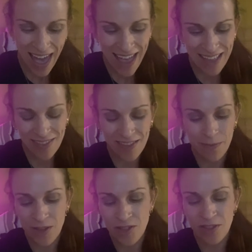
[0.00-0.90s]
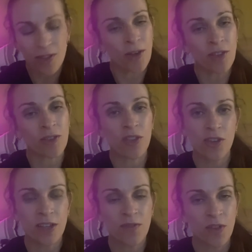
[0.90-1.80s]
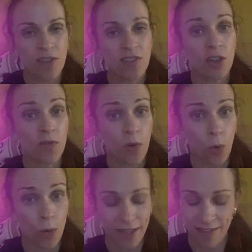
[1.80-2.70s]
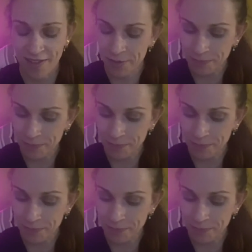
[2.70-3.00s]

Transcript: And the submissions close on the 31st of August.